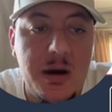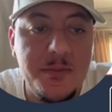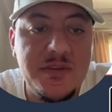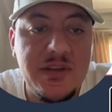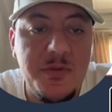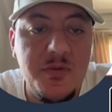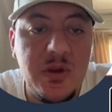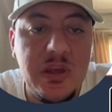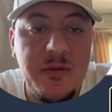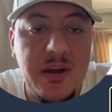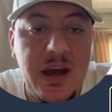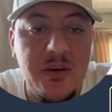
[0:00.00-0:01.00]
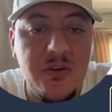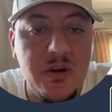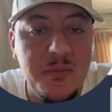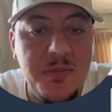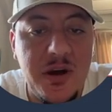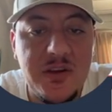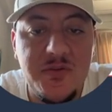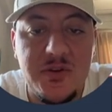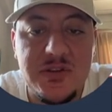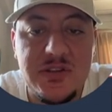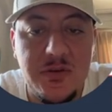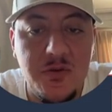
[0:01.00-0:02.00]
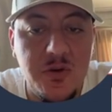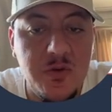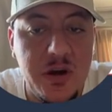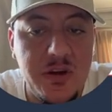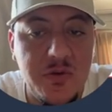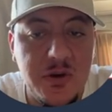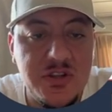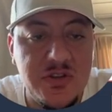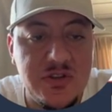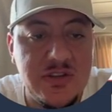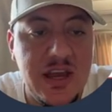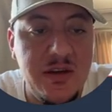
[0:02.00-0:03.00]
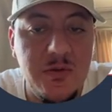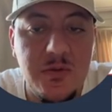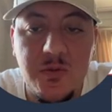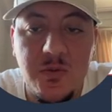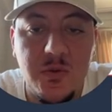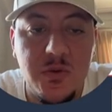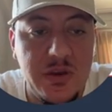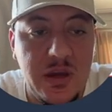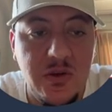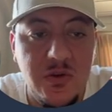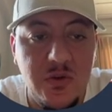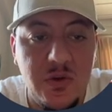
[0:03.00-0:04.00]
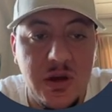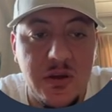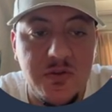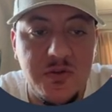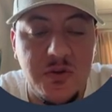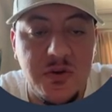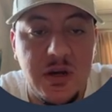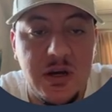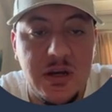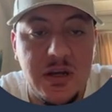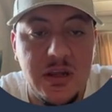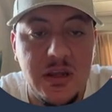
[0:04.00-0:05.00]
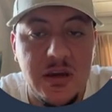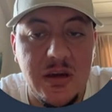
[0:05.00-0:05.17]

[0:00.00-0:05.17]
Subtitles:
Step 3, keep an eye on your inbox for several required questions that you answer that